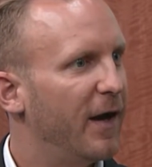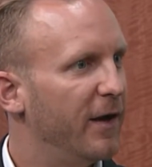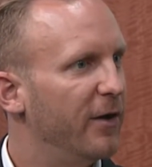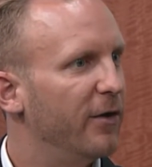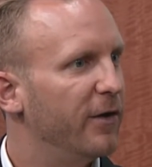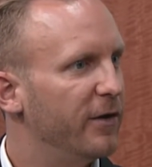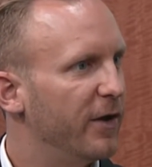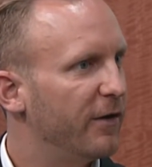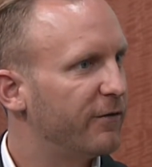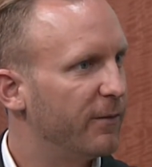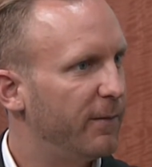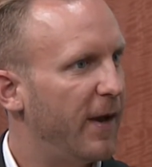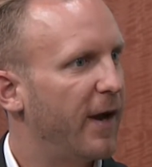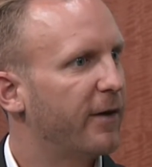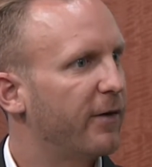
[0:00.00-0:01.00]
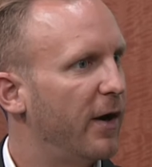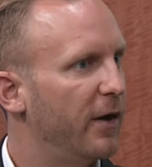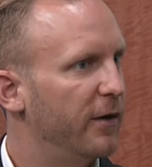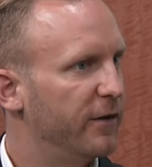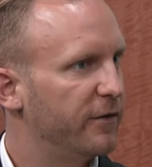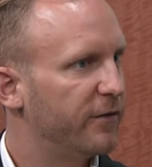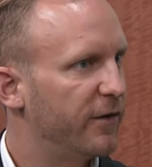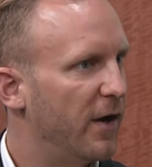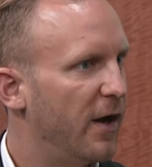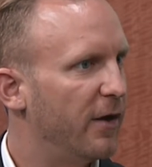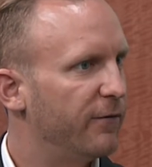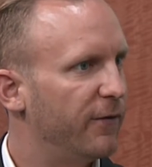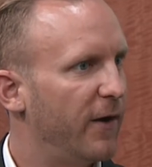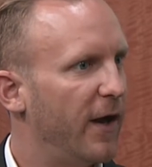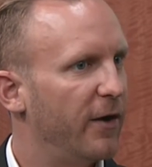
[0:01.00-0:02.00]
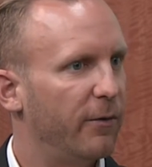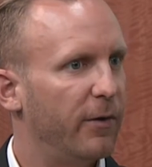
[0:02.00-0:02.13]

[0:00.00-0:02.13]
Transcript: I know that you have some background in this stuff, and I